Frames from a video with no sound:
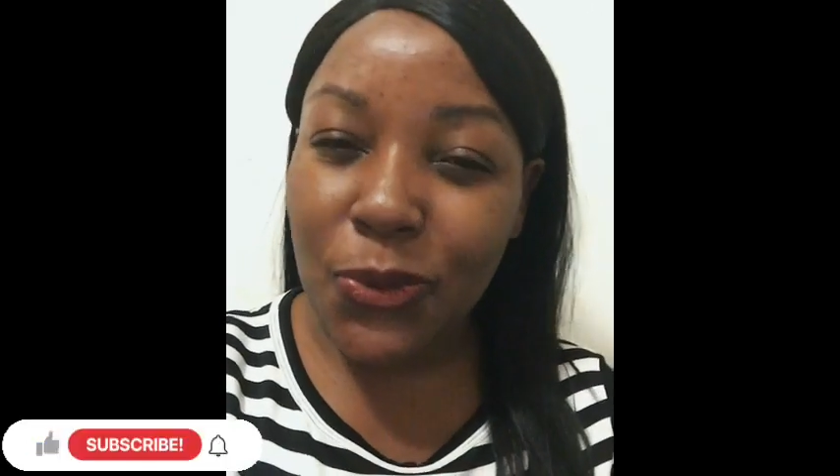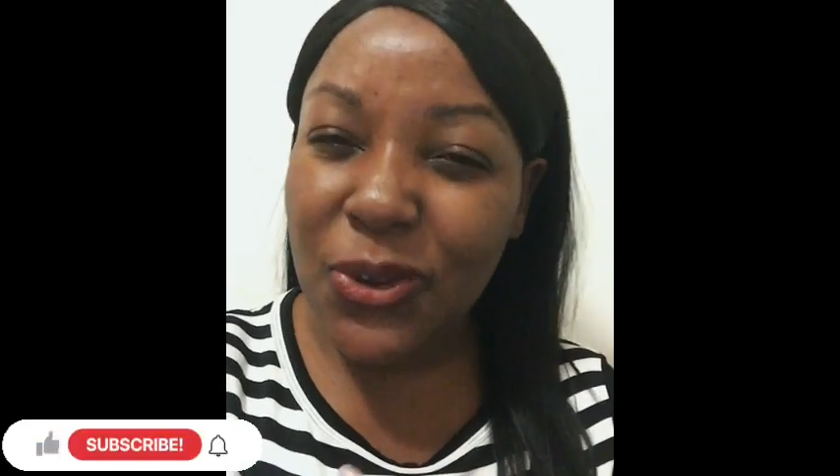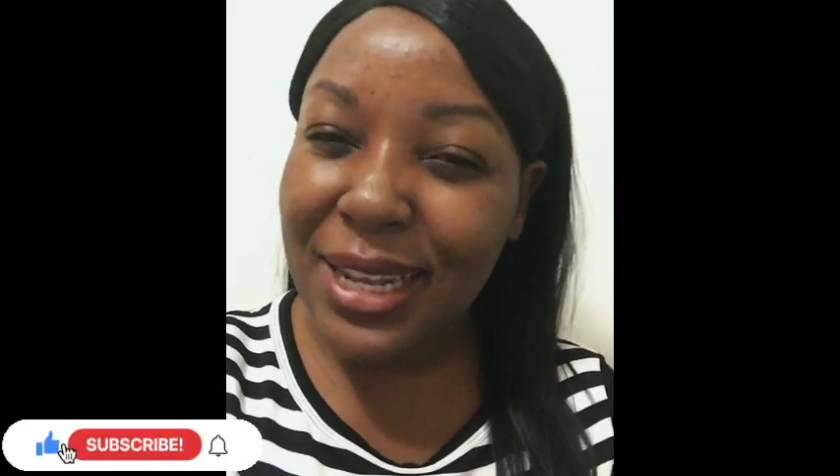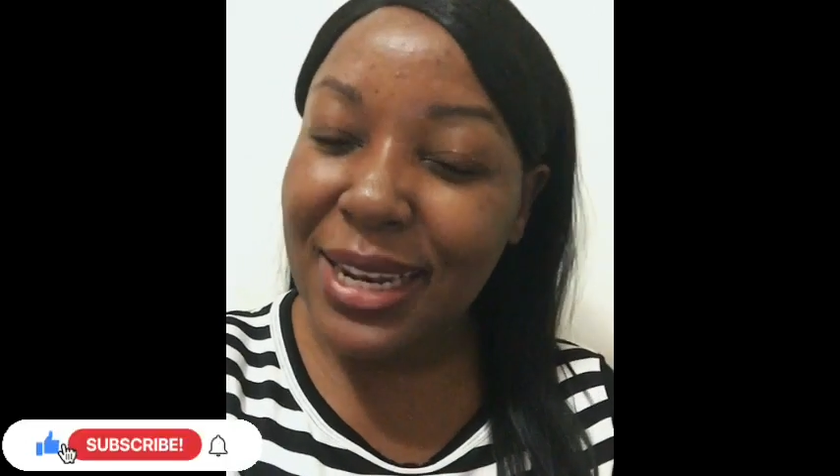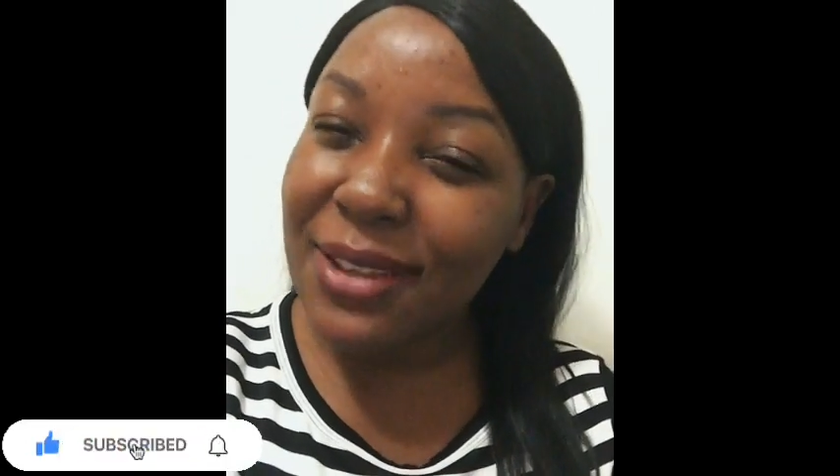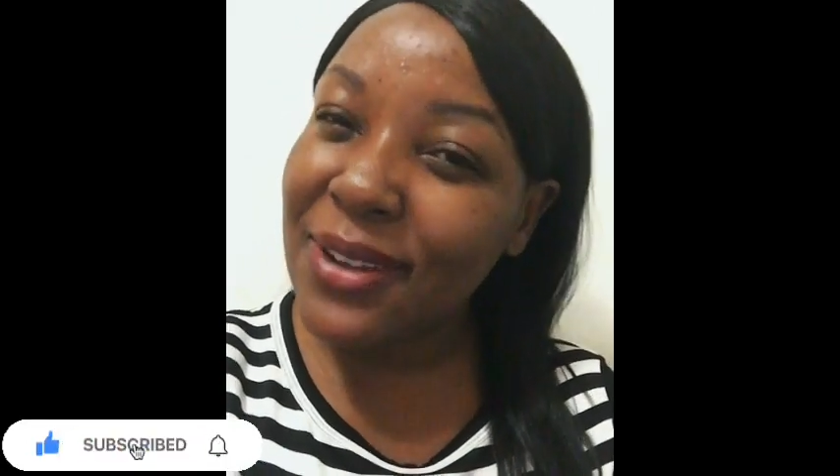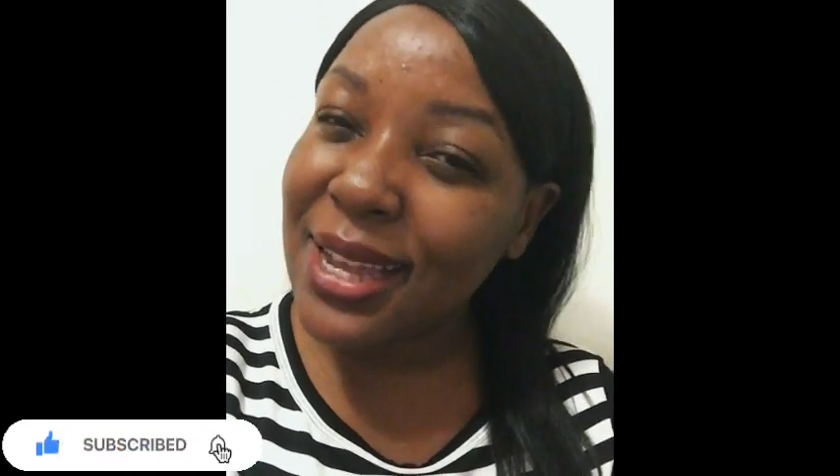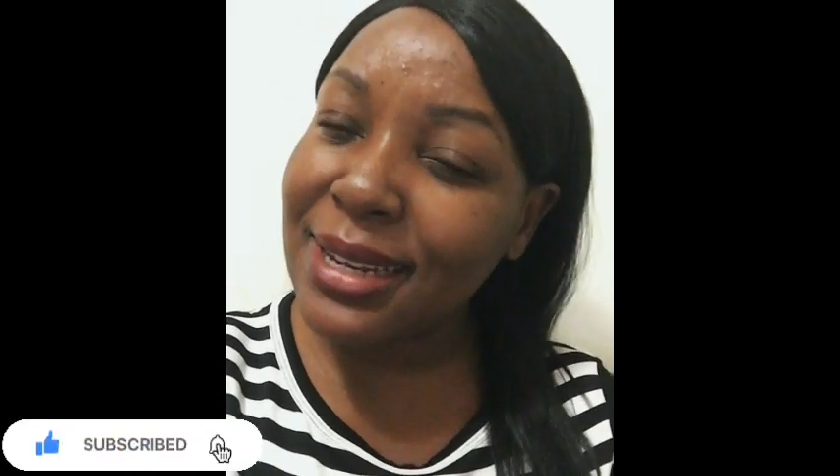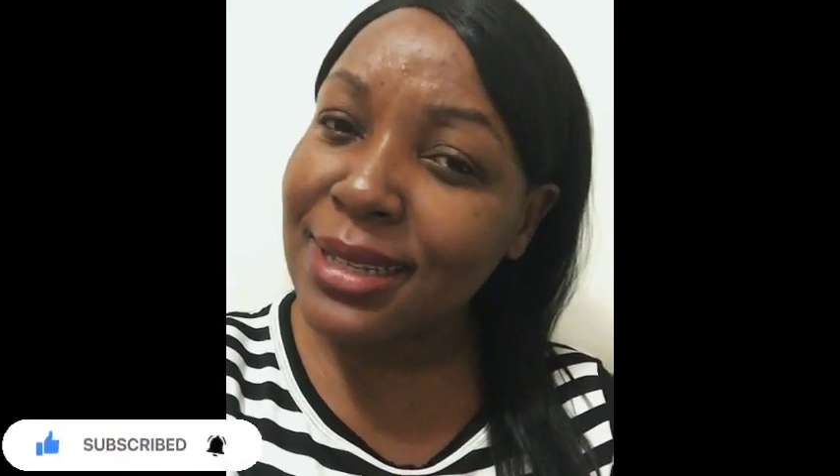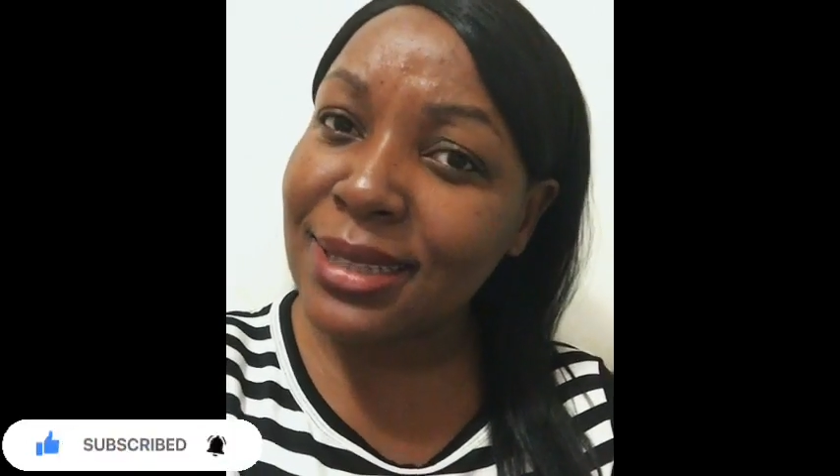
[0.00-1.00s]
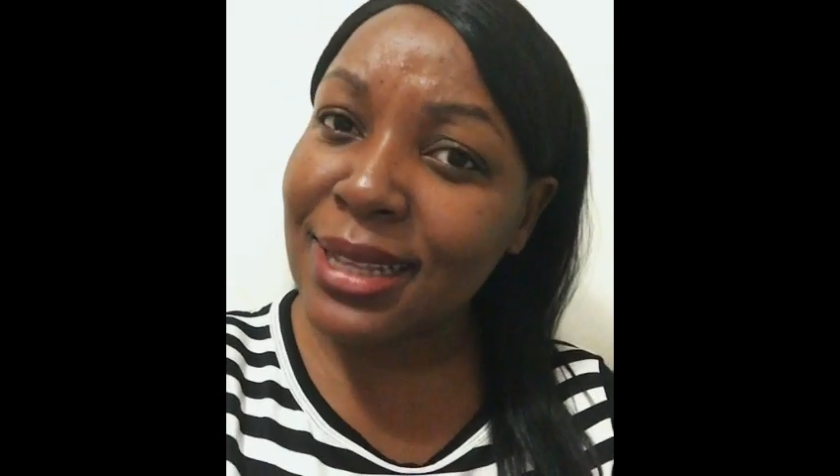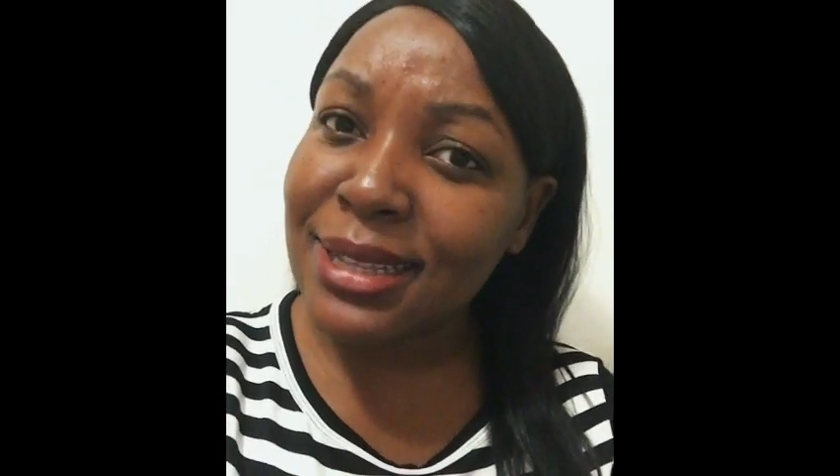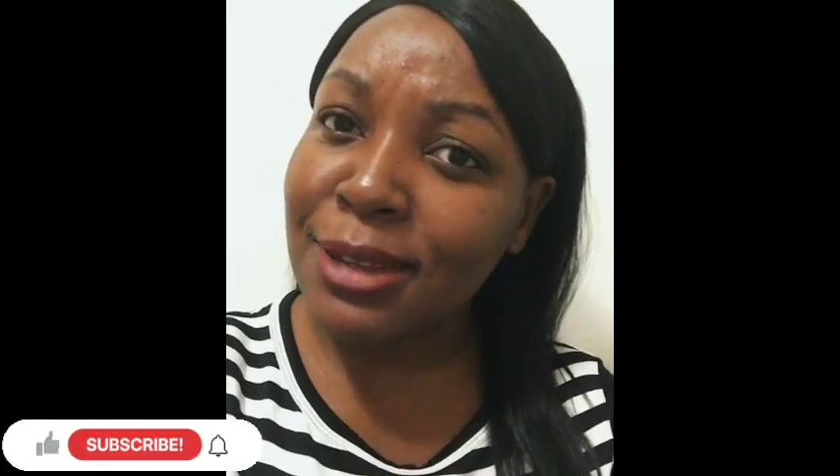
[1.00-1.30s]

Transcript: you can never understand